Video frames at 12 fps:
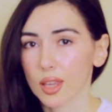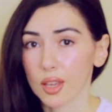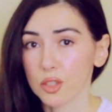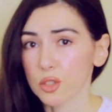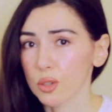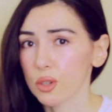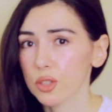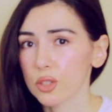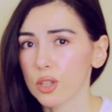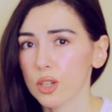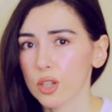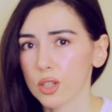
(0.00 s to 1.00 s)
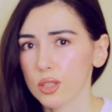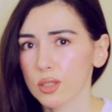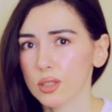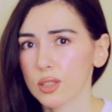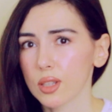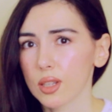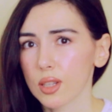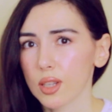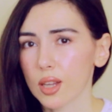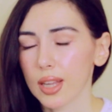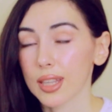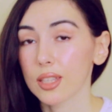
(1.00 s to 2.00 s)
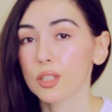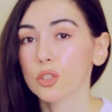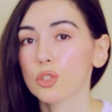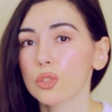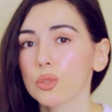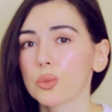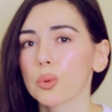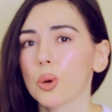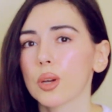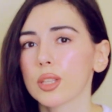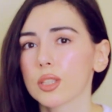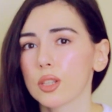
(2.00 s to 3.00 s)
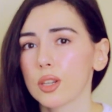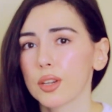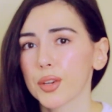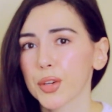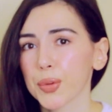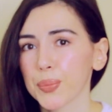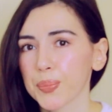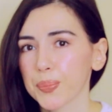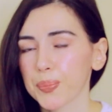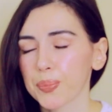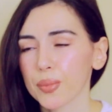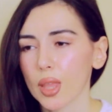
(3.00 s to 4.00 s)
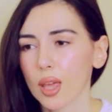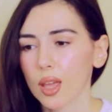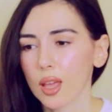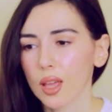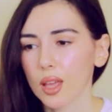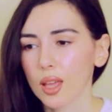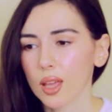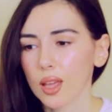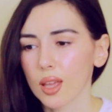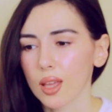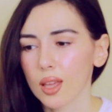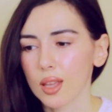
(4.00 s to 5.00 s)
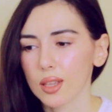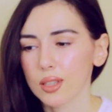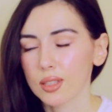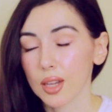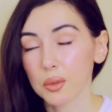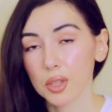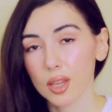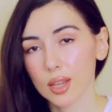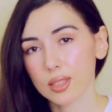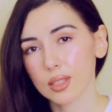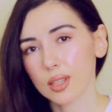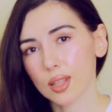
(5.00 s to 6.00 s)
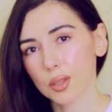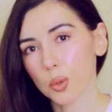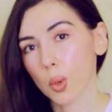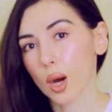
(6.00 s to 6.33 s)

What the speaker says: he adored her, and he destroyed her. Now he has another